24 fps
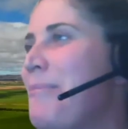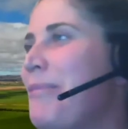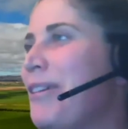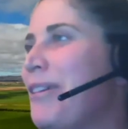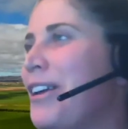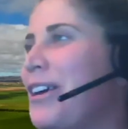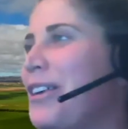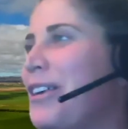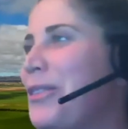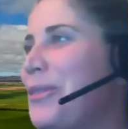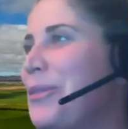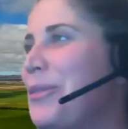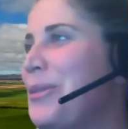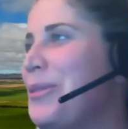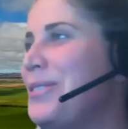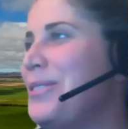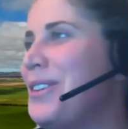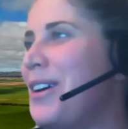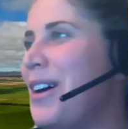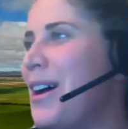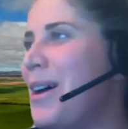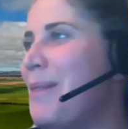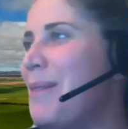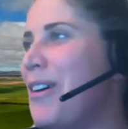But I
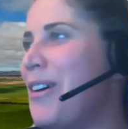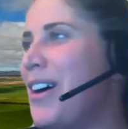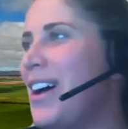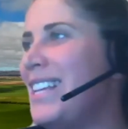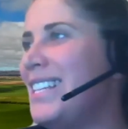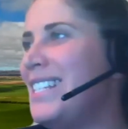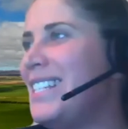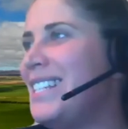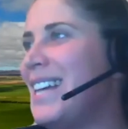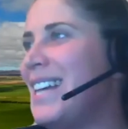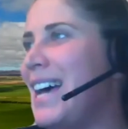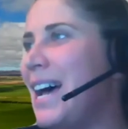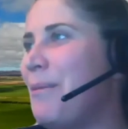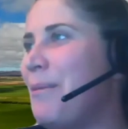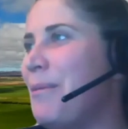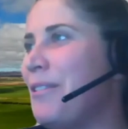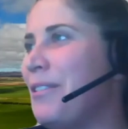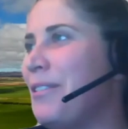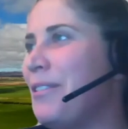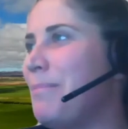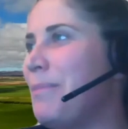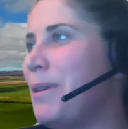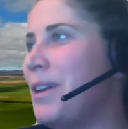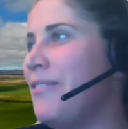thought I might start
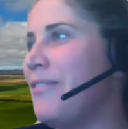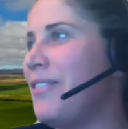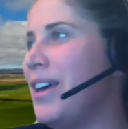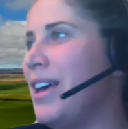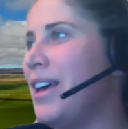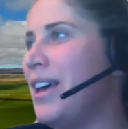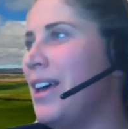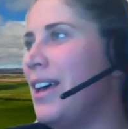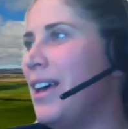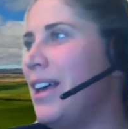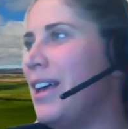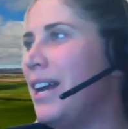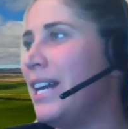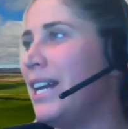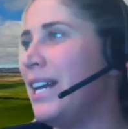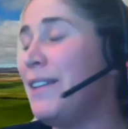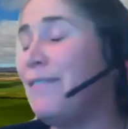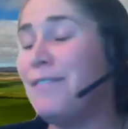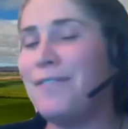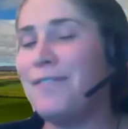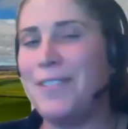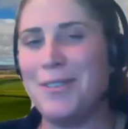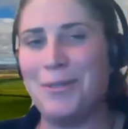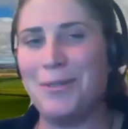with a bit of a
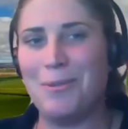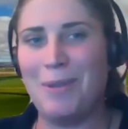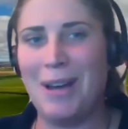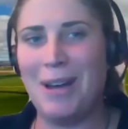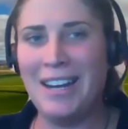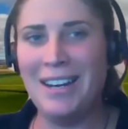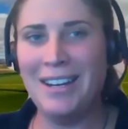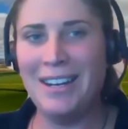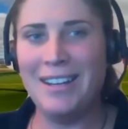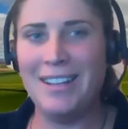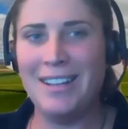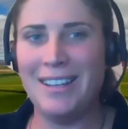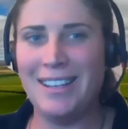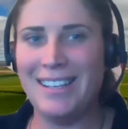left field one,